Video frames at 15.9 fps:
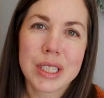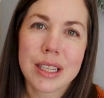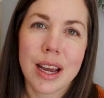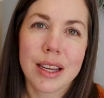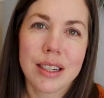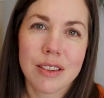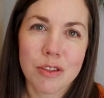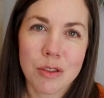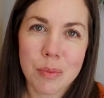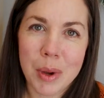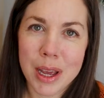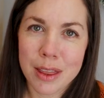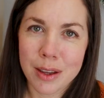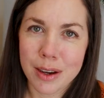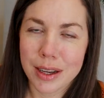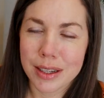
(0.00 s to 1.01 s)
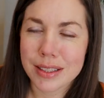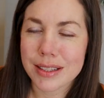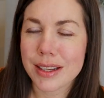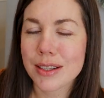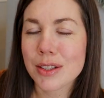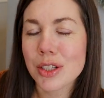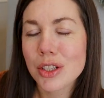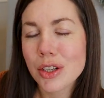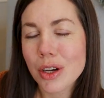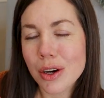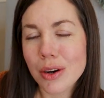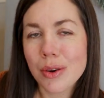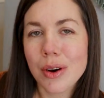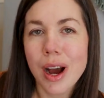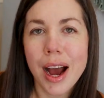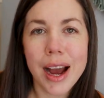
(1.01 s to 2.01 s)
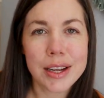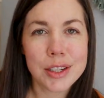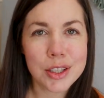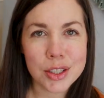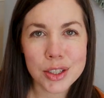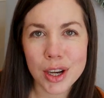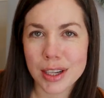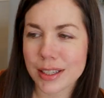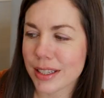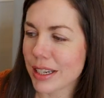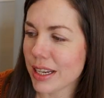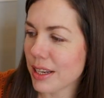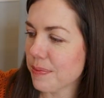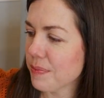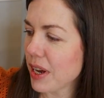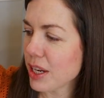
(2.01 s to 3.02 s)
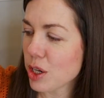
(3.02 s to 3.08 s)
was kind of my thoughts. So I just tossed it in.